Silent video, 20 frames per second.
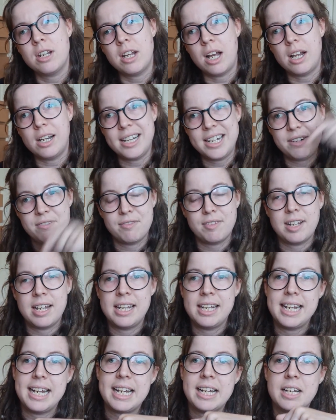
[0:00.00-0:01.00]
I'll leave a
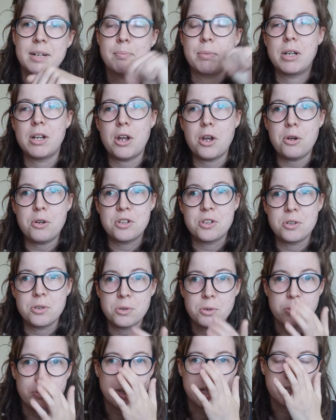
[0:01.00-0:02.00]
link below
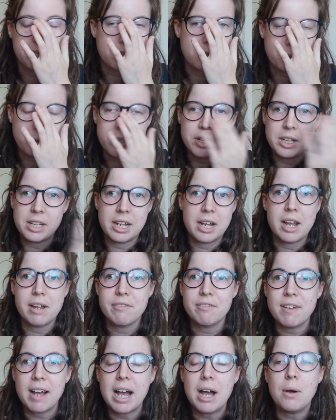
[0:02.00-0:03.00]
to a good one that I
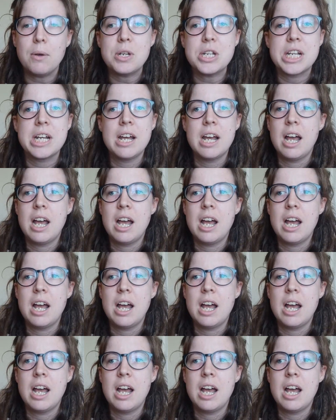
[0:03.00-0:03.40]
found.